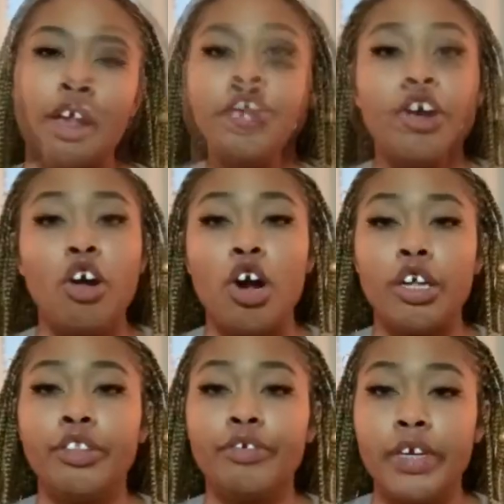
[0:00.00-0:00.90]
There
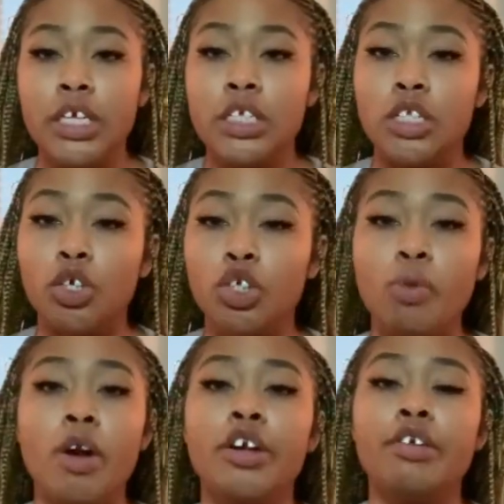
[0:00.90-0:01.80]
are 3 social
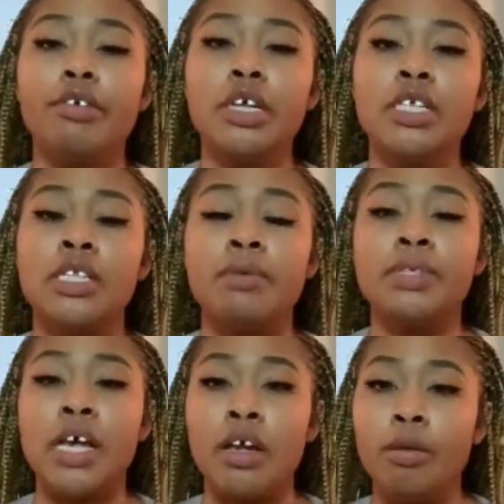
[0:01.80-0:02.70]
work degrees
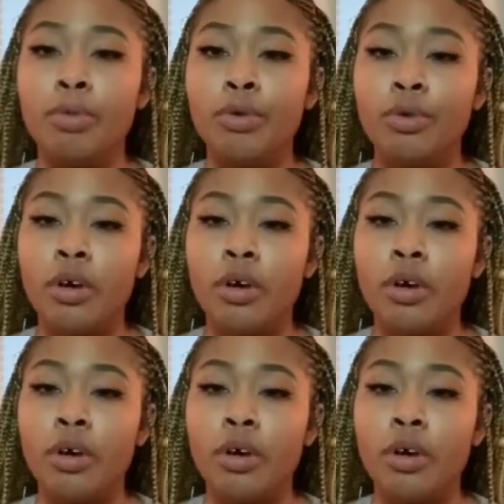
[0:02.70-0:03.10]
obtainable: